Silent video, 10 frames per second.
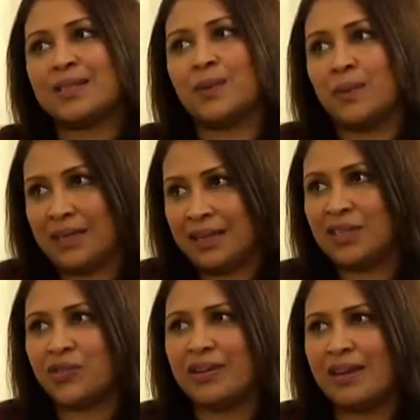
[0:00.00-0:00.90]
to work
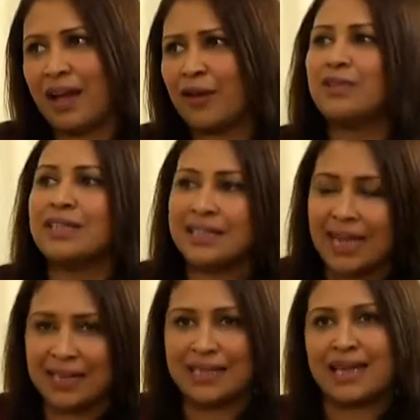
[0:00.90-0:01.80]
in Sri Lanka for the
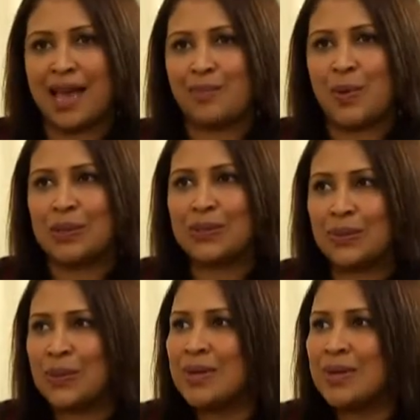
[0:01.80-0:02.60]
second time also.